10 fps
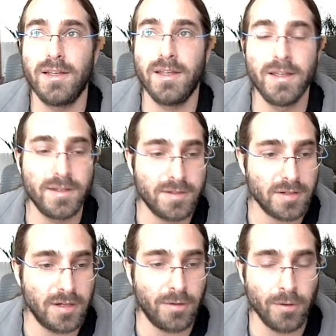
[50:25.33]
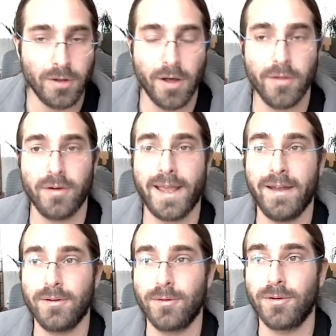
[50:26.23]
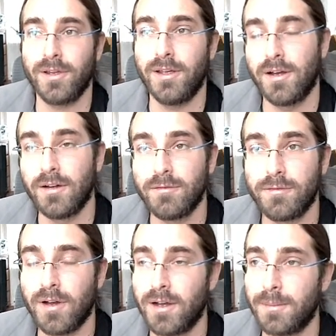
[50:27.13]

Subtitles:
is a whole other category of